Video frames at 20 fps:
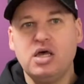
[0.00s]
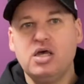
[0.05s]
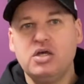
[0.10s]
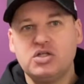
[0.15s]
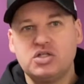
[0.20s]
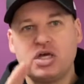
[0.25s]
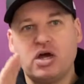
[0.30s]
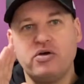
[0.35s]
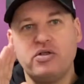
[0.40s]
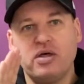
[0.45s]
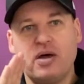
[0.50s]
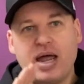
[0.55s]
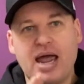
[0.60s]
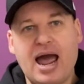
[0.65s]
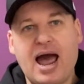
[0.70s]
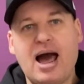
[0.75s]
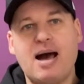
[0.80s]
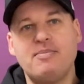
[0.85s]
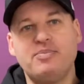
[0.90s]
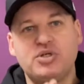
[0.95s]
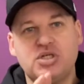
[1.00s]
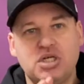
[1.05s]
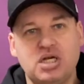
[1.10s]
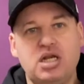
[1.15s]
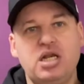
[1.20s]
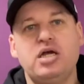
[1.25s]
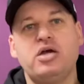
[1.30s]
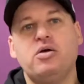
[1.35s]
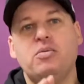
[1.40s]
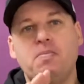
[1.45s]
So the
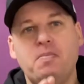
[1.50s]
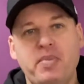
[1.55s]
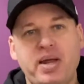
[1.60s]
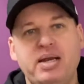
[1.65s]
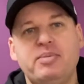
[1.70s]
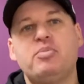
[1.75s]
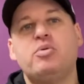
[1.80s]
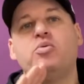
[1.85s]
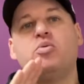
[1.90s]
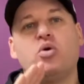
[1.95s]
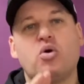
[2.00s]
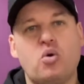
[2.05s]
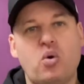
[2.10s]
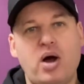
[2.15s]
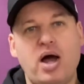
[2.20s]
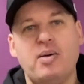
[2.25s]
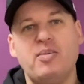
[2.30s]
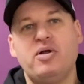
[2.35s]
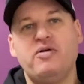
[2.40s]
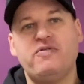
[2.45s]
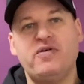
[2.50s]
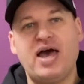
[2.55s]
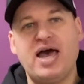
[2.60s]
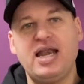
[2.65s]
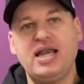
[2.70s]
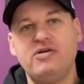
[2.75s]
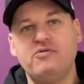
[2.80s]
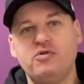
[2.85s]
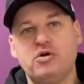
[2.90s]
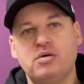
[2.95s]
absolute minimum requirement for
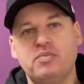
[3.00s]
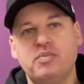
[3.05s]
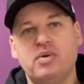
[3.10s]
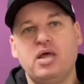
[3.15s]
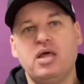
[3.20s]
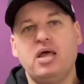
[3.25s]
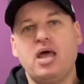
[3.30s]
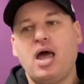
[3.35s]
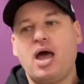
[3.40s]
any rum